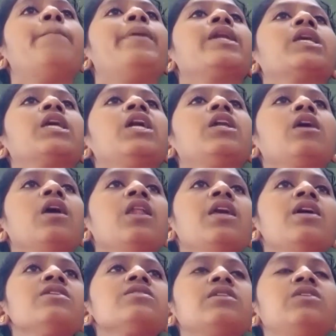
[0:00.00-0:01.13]

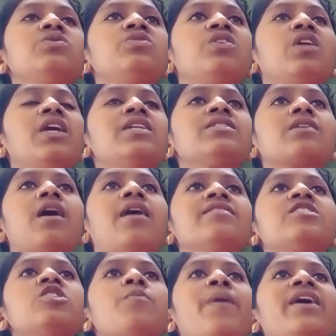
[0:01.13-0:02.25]
percutaneous injuries
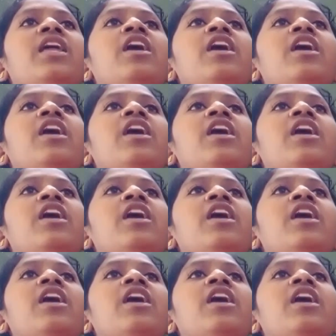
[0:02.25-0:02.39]
caused by